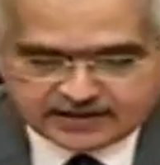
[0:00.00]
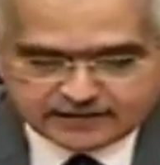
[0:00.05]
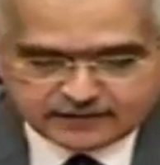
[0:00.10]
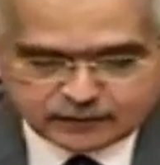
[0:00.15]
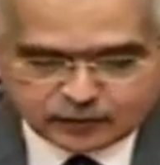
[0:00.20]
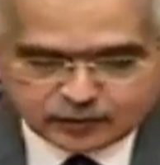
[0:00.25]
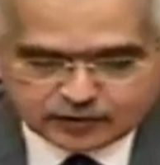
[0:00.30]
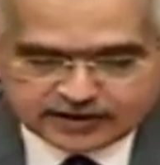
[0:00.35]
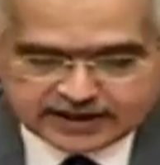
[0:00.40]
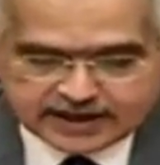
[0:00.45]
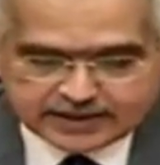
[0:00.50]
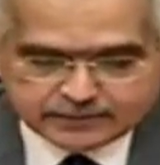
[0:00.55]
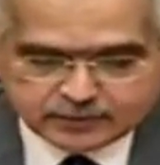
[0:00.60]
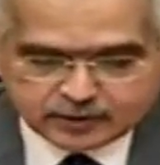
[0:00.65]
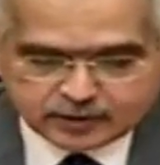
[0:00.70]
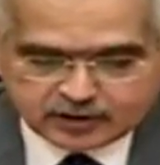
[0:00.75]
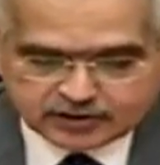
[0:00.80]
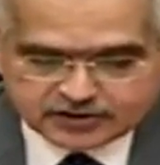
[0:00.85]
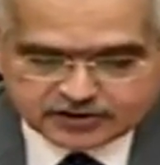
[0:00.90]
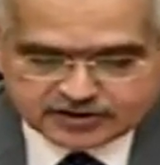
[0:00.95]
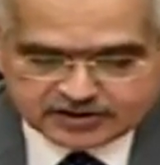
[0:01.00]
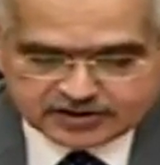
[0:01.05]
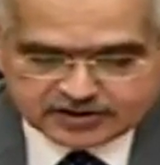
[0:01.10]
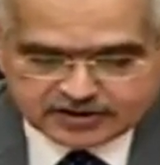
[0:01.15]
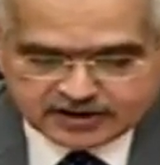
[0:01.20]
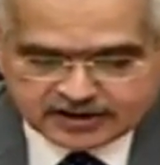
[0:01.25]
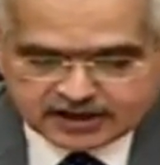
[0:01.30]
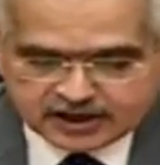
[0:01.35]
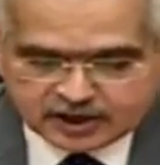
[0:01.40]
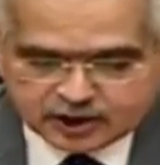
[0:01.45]
in food grain
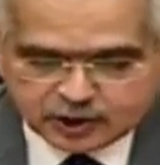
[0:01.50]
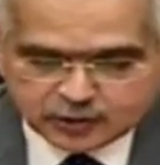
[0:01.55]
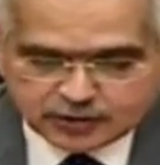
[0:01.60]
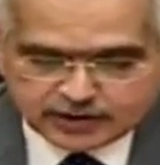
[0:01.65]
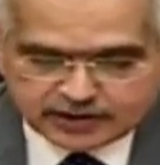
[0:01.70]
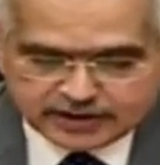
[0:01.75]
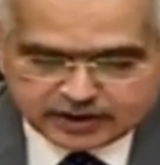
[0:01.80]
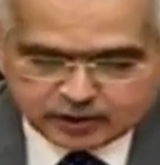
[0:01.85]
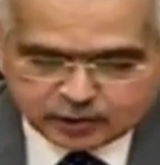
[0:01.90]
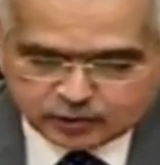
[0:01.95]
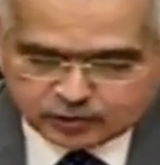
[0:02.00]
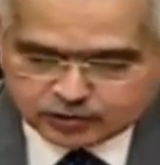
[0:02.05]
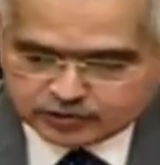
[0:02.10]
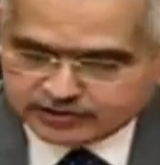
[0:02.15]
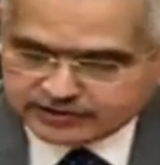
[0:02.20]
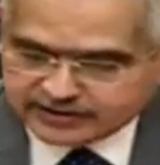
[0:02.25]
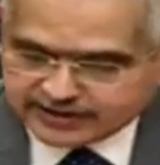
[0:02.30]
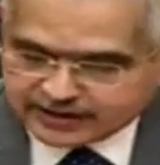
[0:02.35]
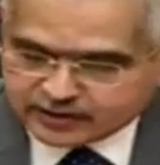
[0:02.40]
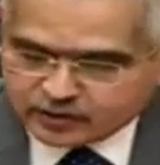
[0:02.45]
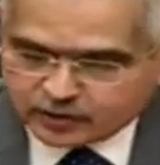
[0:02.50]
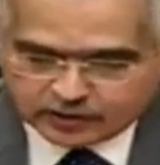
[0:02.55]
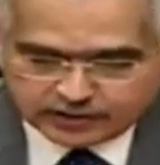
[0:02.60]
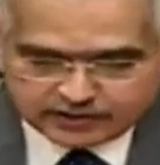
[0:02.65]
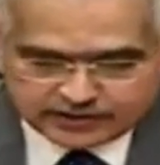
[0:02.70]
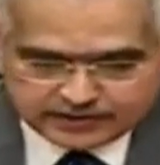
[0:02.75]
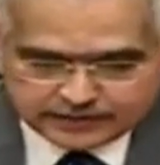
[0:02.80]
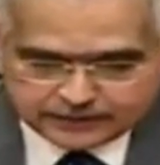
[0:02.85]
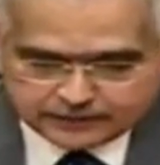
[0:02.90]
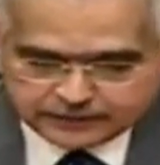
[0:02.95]
production to a new
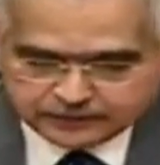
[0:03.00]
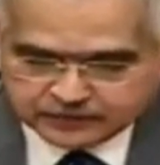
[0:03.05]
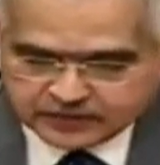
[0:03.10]
record.